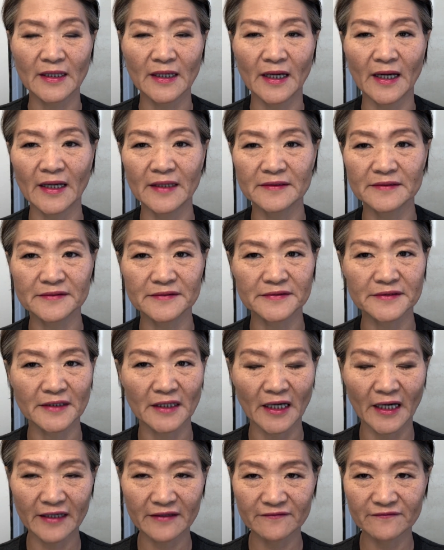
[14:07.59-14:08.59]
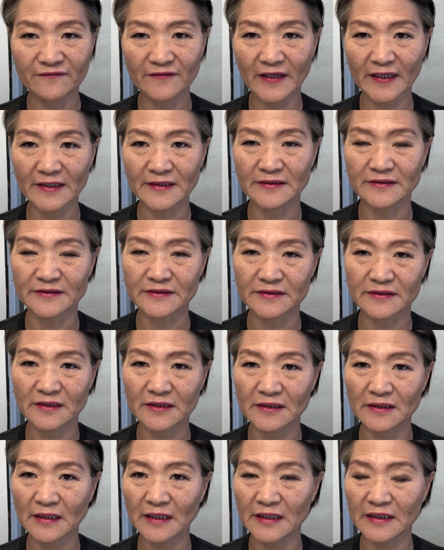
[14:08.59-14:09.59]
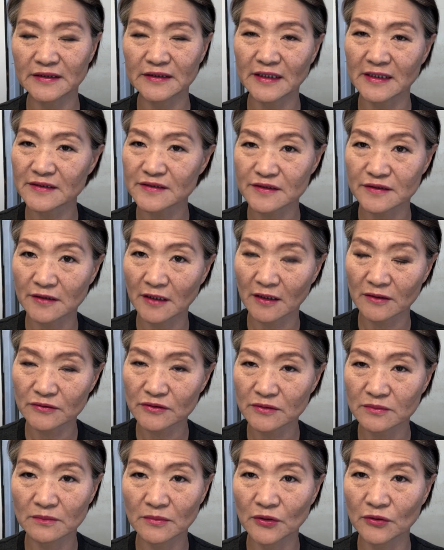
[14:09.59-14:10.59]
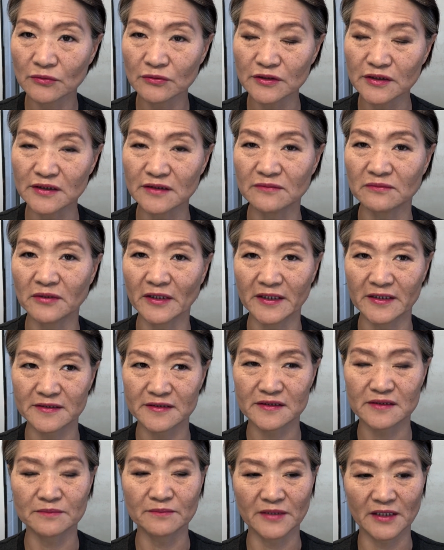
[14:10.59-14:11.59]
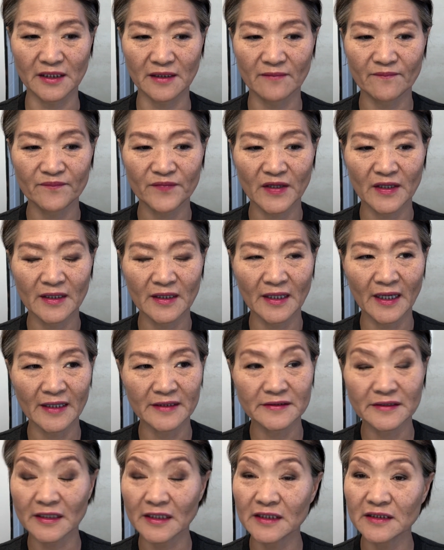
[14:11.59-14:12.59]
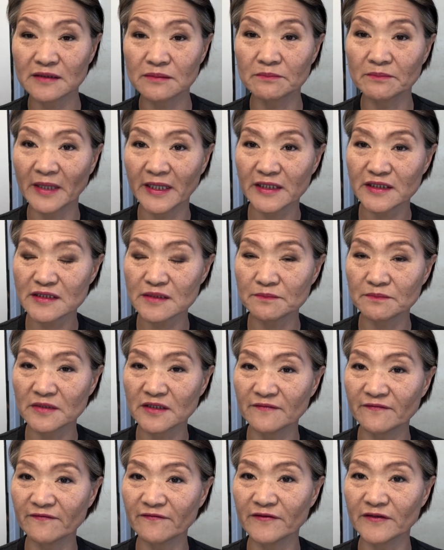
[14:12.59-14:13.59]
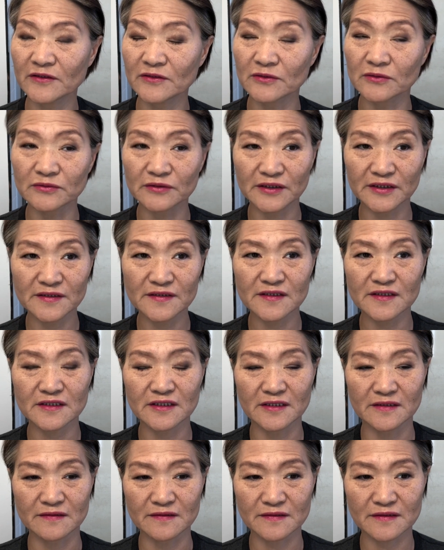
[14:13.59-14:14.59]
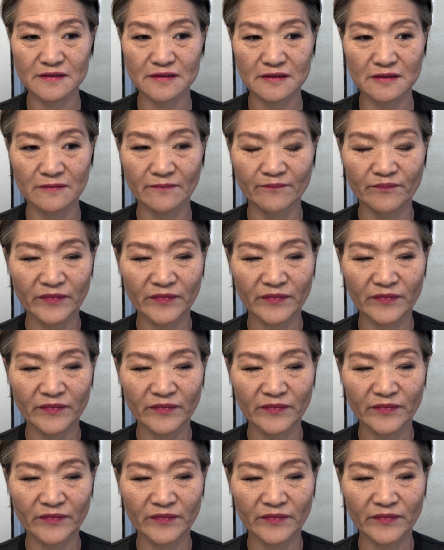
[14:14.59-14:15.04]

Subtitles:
and I find it does not motivate me, and it makes me feel distanced.